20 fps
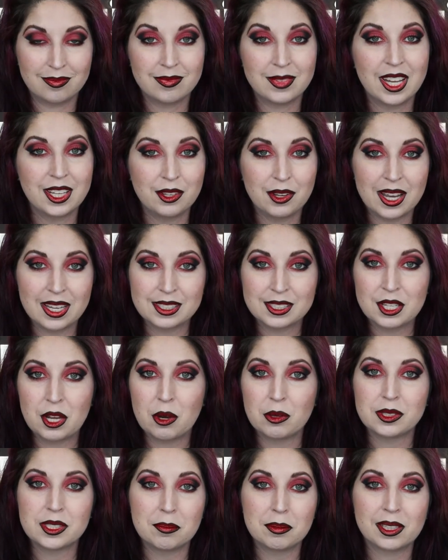Now, you guys
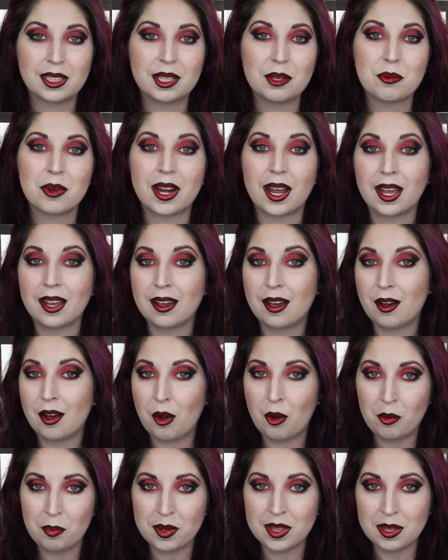know, typically when I
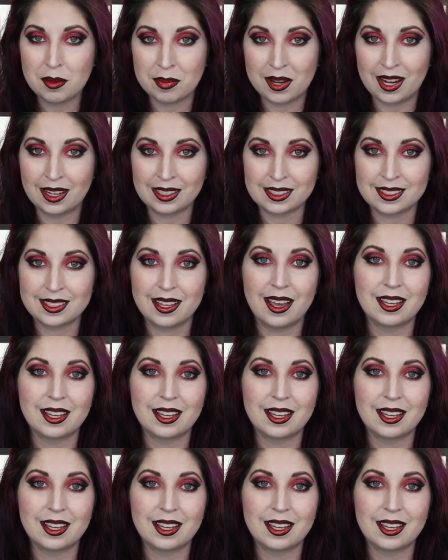open the box,